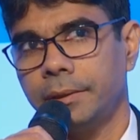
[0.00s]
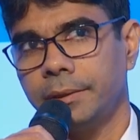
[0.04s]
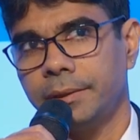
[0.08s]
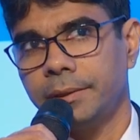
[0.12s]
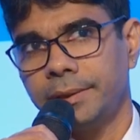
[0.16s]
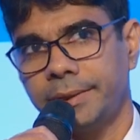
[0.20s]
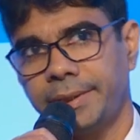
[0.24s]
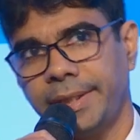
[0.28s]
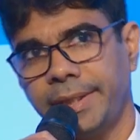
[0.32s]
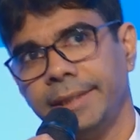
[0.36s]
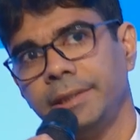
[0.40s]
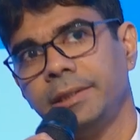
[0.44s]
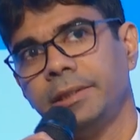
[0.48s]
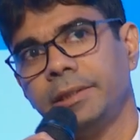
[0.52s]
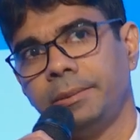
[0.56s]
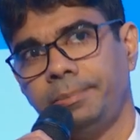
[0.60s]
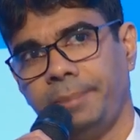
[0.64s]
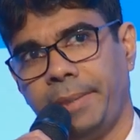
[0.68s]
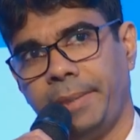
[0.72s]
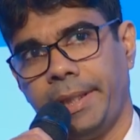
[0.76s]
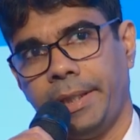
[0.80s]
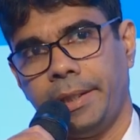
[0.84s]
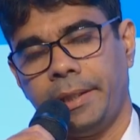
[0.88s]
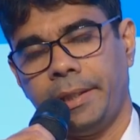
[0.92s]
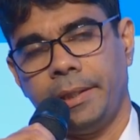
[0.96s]
sense
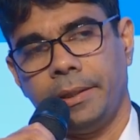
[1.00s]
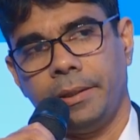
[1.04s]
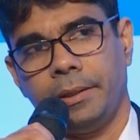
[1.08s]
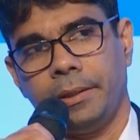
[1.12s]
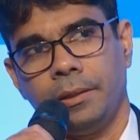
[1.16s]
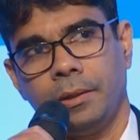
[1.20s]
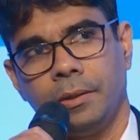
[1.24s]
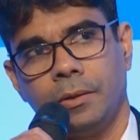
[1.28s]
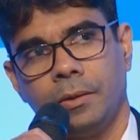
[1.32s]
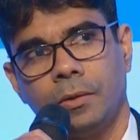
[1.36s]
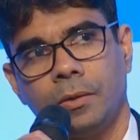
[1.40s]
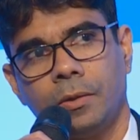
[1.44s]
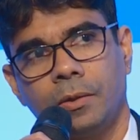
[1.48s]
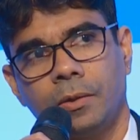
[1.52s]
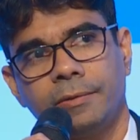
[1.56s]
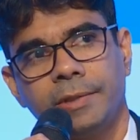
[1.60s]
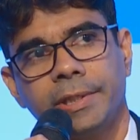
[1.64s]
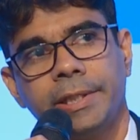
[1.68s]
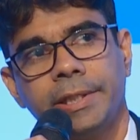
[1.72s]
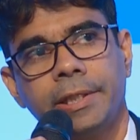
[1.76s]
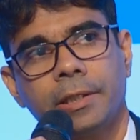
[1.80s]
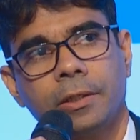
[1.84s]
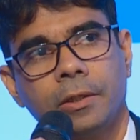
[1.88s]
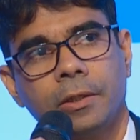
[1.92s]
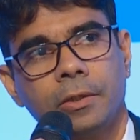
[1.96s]
making
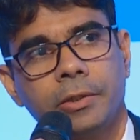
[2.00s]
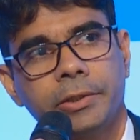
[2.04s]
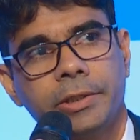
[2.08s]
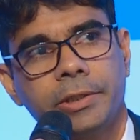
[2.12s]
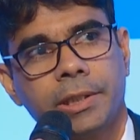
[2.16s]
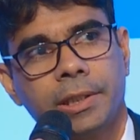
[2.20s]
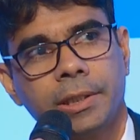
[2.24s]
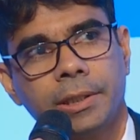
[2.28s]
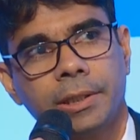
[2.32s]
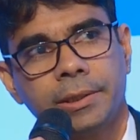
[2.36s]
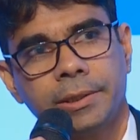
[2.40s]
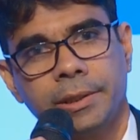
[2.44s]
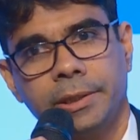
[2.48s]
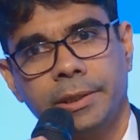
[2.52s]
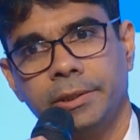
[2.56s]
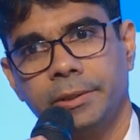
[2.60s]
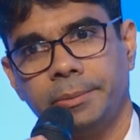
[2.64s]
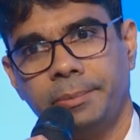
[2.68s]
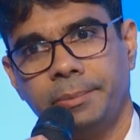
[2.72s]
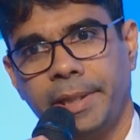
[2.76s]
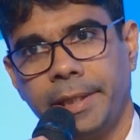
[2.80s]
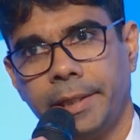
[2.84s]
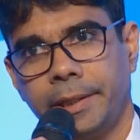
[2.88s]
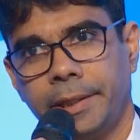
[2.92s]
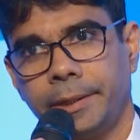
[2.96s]
over the ecological
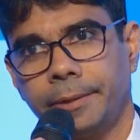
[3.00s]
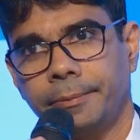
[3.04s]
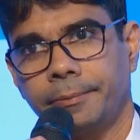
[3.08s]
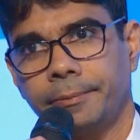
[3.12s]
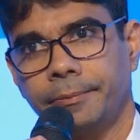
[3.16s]
sense making.